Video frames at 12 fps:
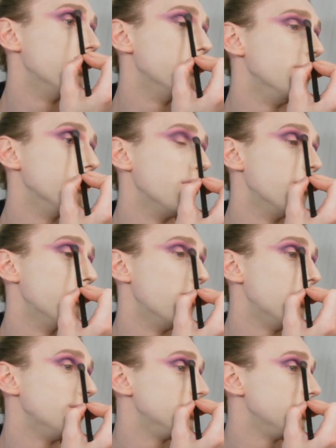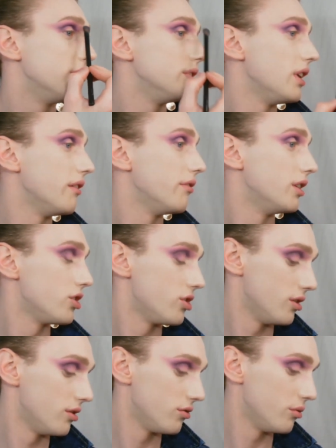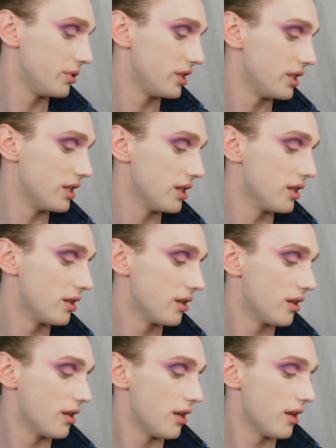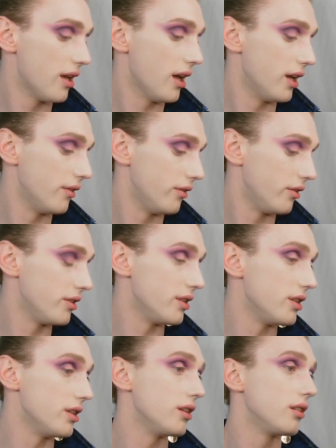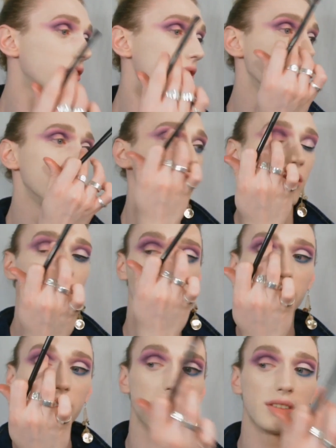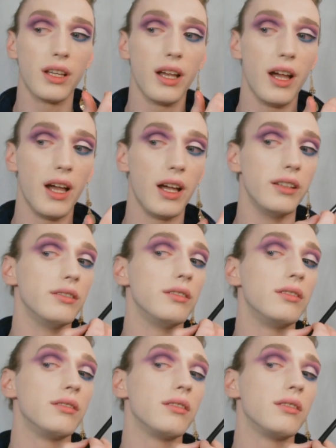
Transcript: We want most of our definition to be in the crease and